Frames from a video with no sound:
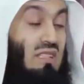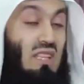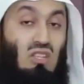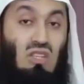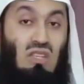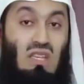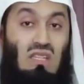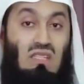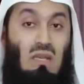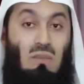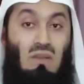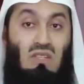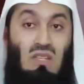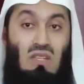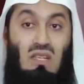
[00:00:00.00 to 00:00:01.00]
And then she gets
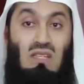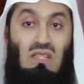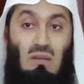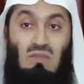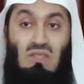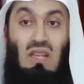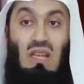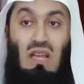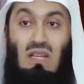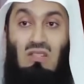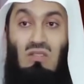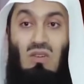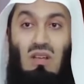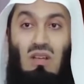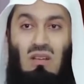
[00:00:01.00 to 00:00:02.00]
up and she reads some salah
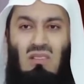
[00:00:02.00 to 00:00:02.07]
and so on.